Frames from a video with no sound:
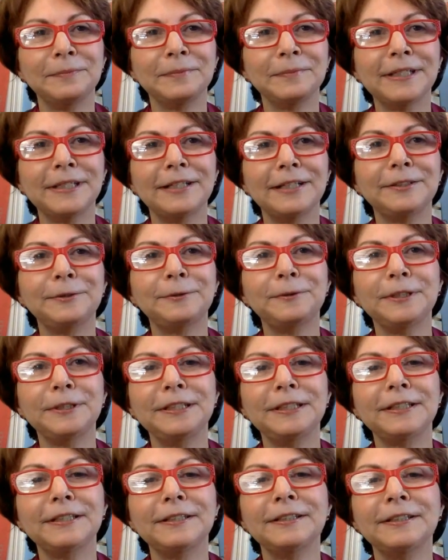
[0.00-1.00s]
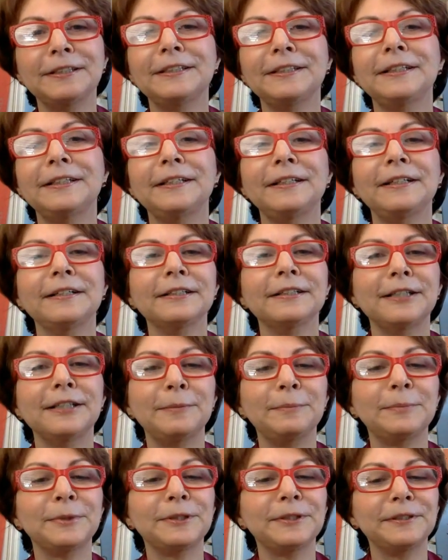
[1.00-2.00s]
Katerina
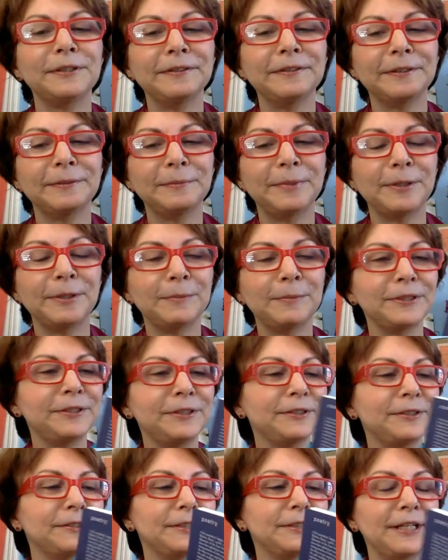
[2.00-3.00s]
Klemmer, the publisher and